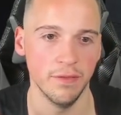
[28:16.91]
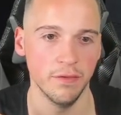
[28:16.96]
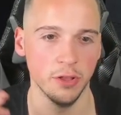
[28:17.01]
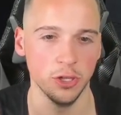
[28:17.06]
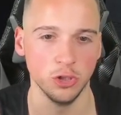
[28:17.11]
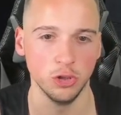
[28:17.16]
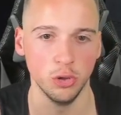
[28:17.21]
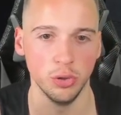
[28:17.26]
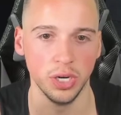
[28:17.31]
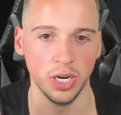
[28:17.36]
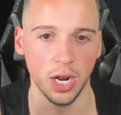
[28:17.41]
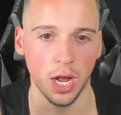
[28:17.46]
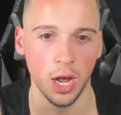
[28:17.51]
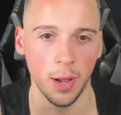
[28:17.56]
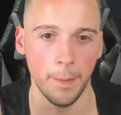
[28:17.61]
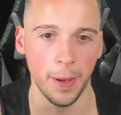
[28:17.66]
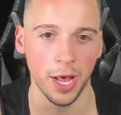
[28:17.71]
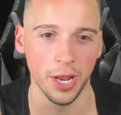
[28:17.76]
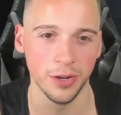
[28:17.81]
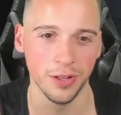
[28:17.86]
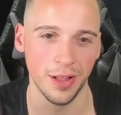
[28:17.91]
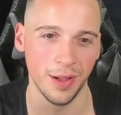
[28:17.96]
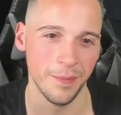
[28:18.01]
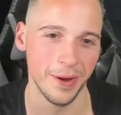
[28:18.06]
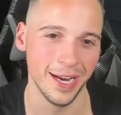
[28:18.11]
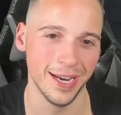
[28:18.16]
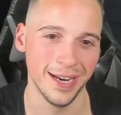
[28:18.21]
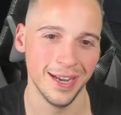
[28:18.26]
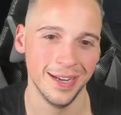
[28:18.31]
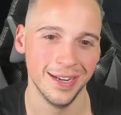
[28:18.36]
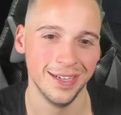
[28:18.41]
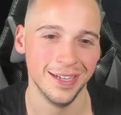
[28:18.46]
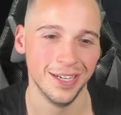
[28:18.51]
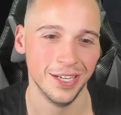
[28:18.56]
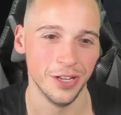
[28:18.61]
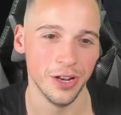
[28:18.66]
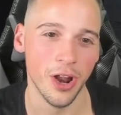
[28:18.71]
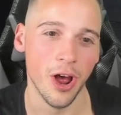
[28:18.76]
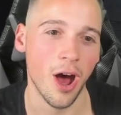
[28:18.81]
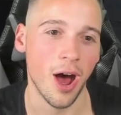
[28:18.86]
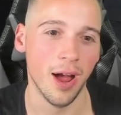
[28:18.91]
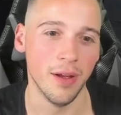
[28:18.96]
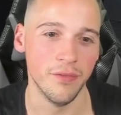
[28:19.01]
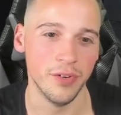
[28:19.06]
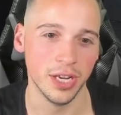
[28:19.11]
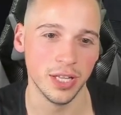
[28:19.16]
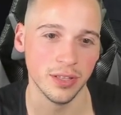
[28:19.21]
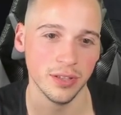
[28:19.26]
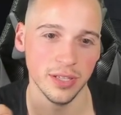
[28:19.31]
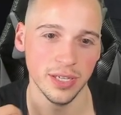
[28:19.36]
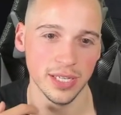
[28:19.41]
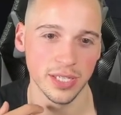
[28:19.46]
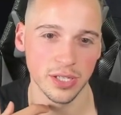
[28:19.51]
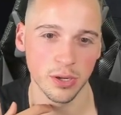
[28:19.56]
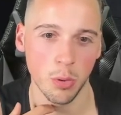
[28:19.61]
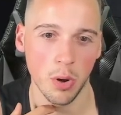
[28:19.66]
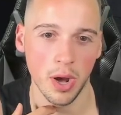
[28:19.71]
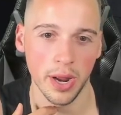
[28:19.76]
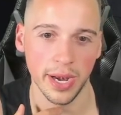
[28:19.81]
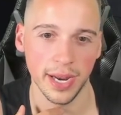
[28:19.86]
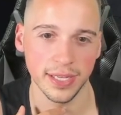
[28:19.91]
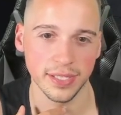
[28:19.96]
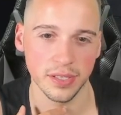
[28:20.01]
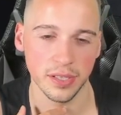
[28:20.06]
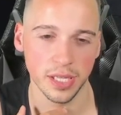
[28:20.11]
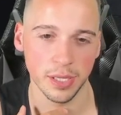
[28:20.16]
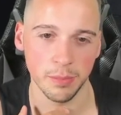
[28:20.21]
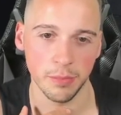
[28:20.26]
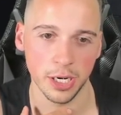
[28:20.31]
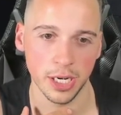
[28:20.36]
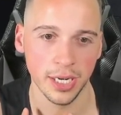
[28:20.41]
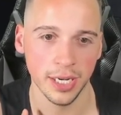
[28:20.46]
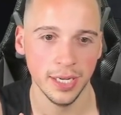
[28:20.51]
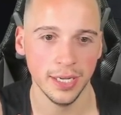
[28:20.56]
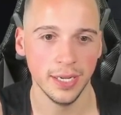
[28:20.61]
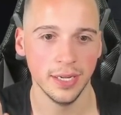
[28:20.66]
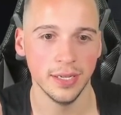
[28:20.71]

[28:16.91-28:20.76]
Even the shooting guard battle, I mean, you know, Ivy clears quite easily, but